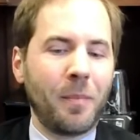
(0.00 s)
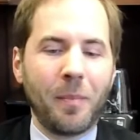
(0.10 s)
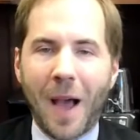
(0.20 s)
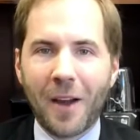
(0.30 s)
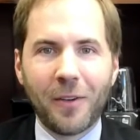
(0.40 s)

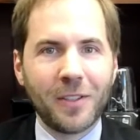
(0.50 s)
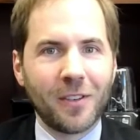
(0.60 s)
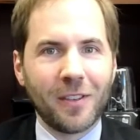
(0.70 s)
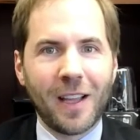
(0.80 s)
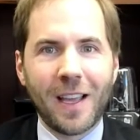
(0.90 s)
Batteries
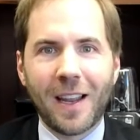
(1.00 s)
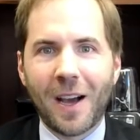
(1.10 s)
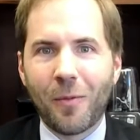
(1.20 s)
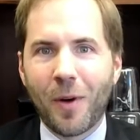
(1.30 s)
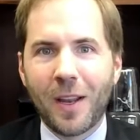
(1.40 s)
are laying
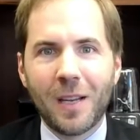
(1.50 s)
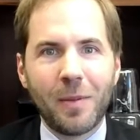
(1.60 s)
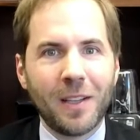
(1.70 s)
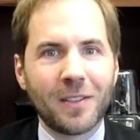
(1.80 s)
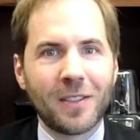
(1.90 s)
out, waiting to
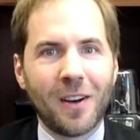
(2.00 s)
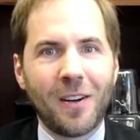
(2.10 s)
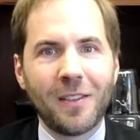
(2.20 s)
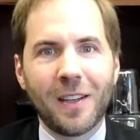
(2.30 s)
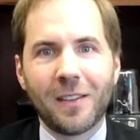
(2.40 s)
be
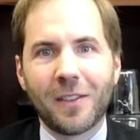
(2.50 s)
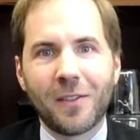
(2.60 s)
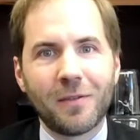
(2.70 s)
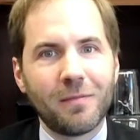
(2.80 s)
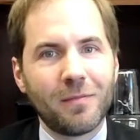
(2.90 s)
installed, and a
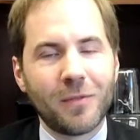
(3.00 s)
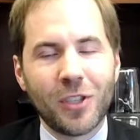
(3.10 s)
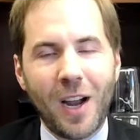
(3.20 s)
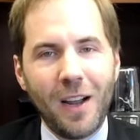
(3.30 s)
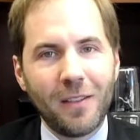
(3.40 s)
little
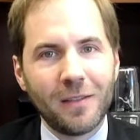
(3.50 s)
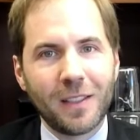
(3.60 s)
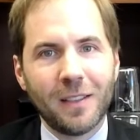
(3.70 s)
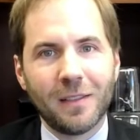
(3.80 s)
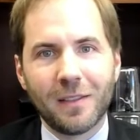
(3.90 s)
child
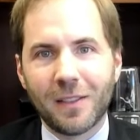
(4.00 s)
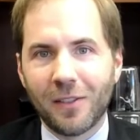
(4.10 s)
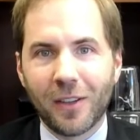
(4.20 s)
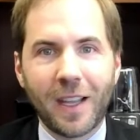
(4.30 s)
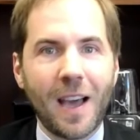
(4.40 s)
can
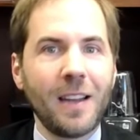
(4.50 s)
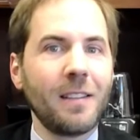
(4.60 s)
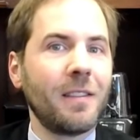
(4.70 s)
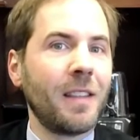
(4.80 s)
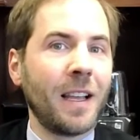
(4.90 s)
look at
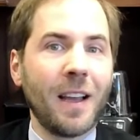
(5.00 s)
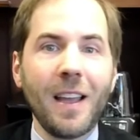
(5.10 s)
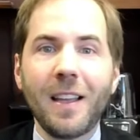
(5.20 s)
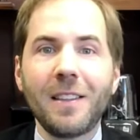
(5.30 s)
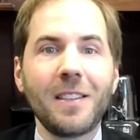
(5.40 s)
it, think,
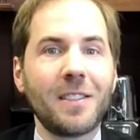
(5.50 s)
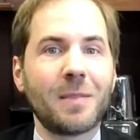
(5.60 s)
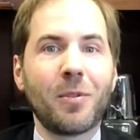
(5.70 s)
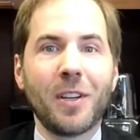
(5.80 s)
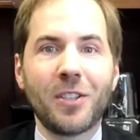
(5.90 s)
hey, this is
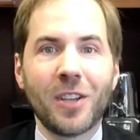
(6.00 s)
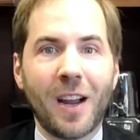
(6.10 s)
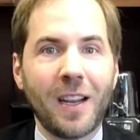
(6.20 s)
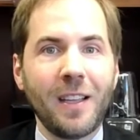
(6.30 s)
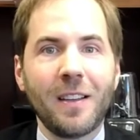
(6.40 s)
pretty
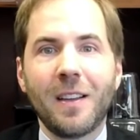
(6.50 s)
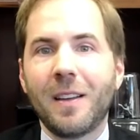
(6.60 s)
shiny.